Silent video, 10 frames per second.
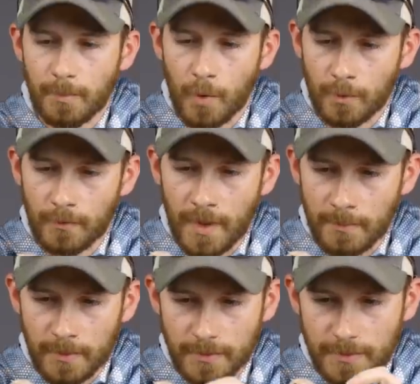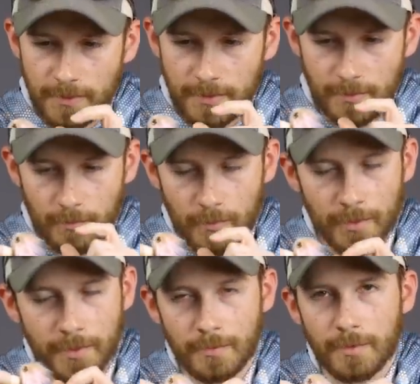Polar fiber is a
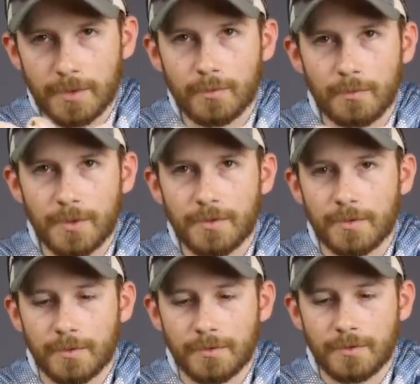really cool material.